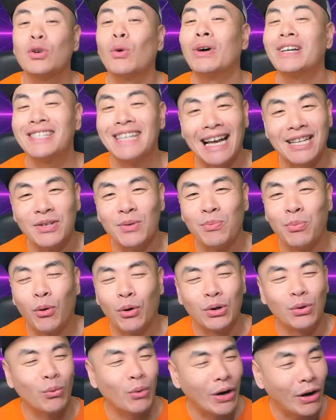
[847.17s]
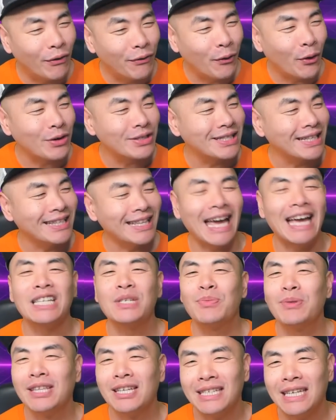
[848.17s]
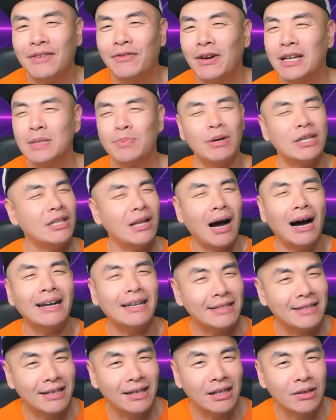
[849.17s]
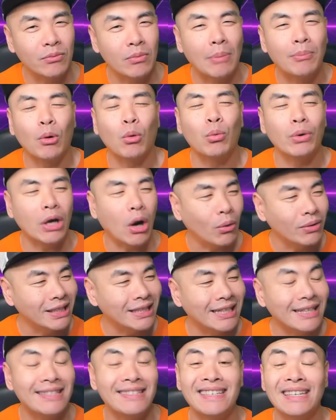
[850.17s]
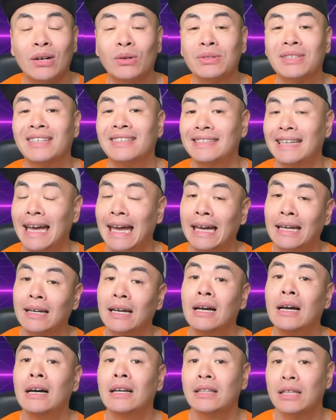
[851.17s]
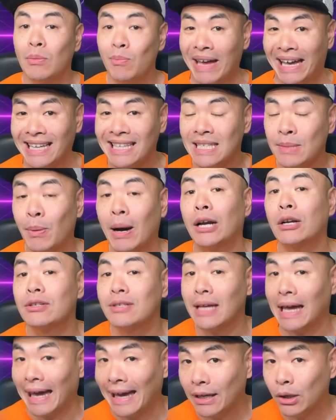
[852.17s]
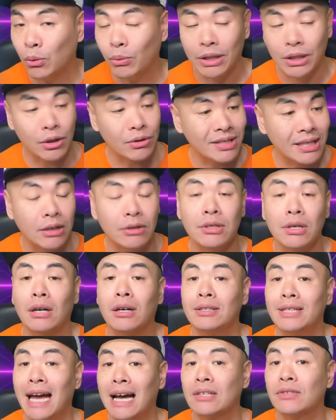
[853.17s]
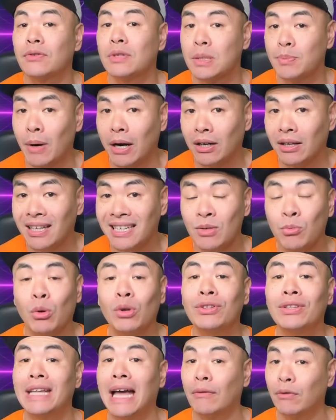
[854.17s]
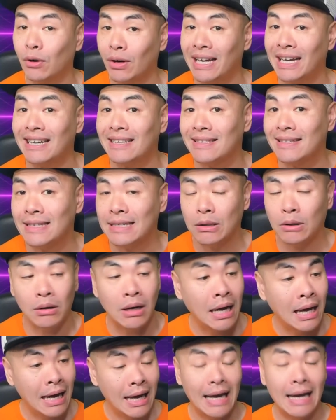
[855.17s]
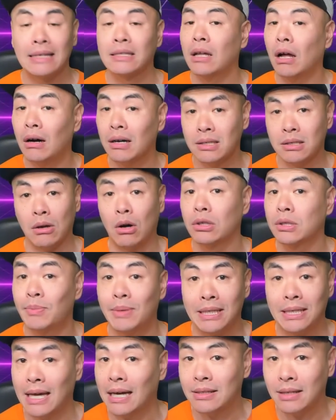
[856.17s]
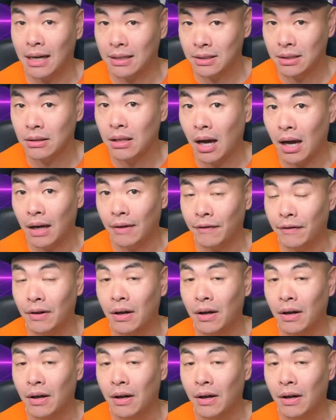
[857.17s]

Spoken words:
what stats are important? Well, firstly, the HP and the defense, but not a ton. Remember, we only need Syl to tank the main spider's AoE. Those single target attacks from the spiderlings will never hit Syl as long as Ultimate Death Knight's alive.